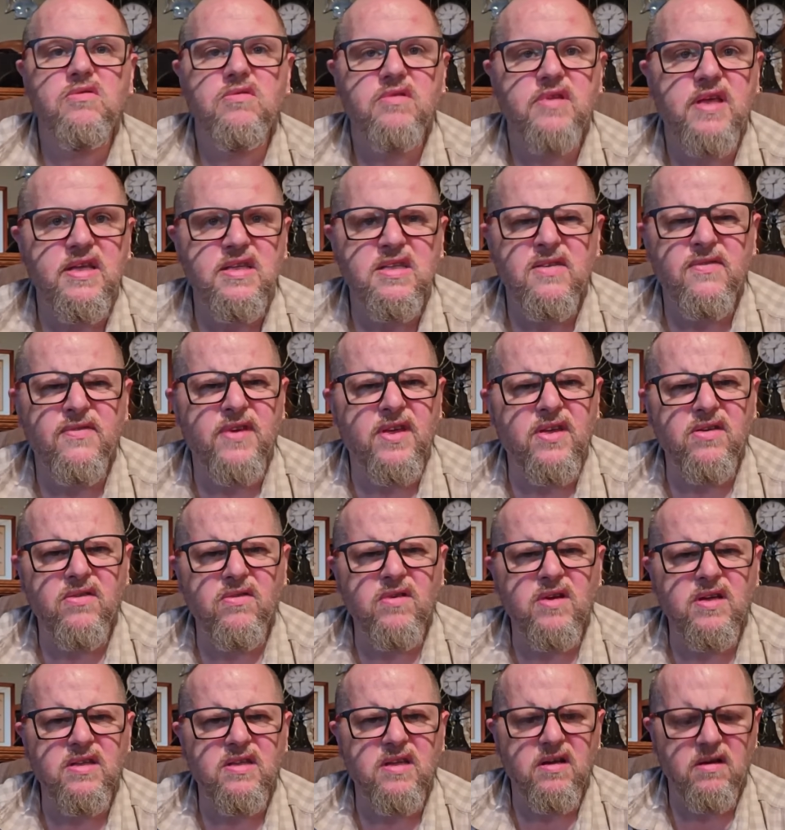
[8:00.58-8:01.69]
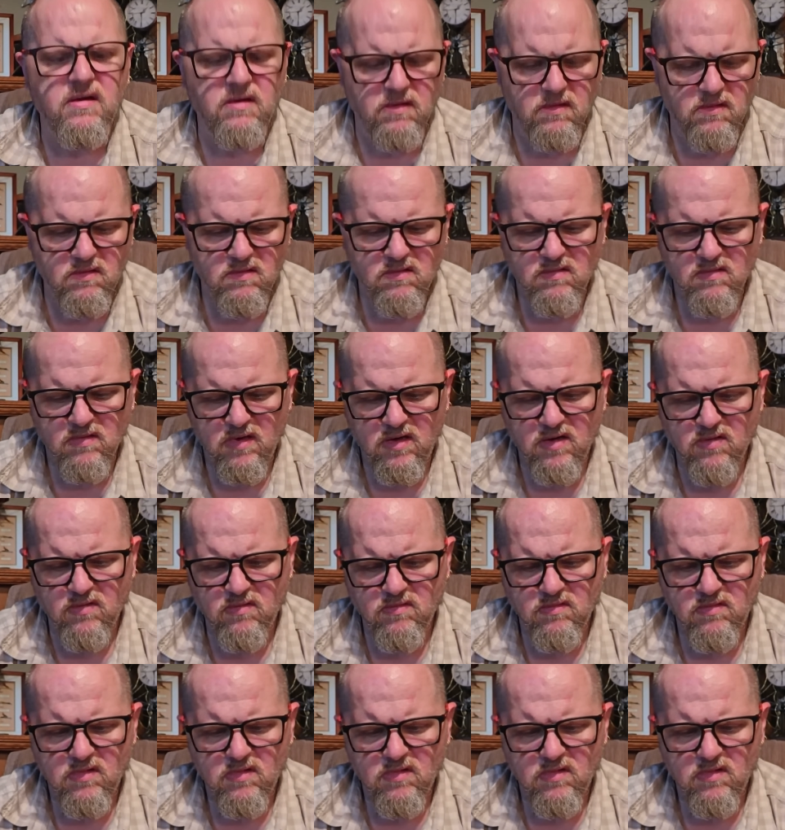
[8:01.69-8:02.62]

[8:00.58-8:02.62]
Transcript: that's a value right there. You know,